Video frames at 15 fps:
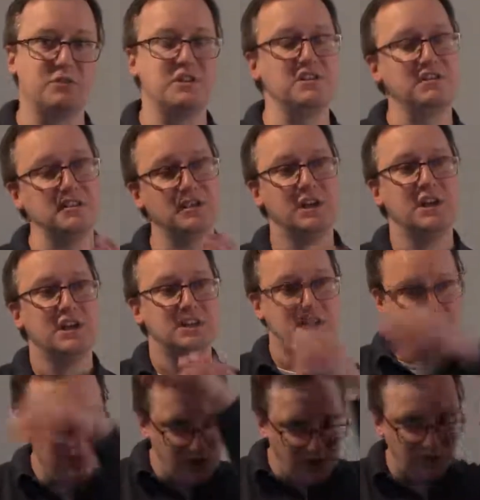This is
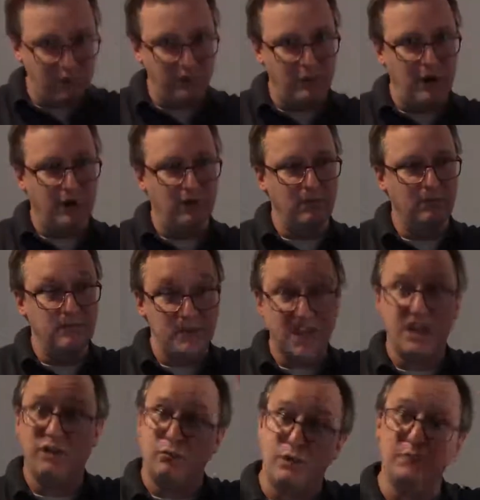somebody where
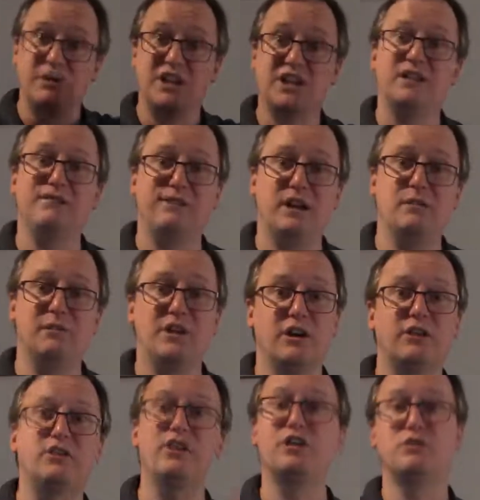many women in the family
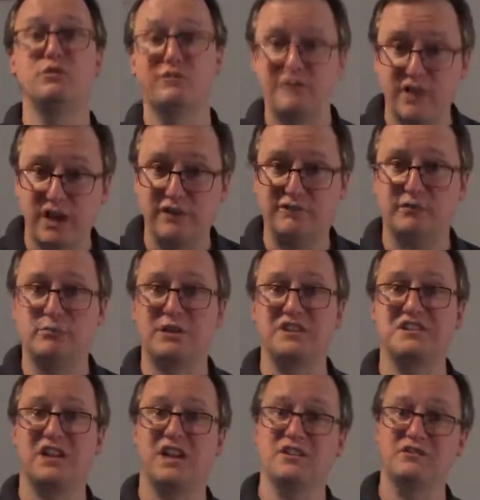are known to have died from
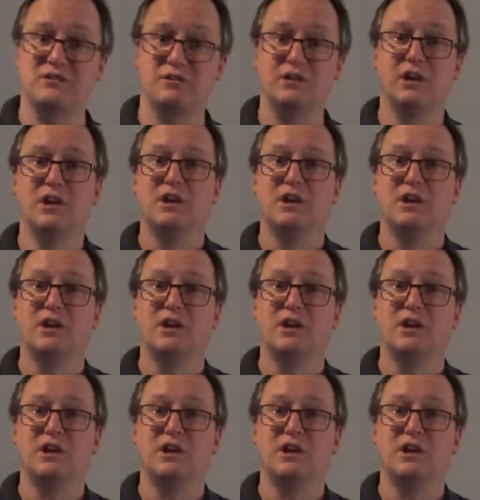breast cancer.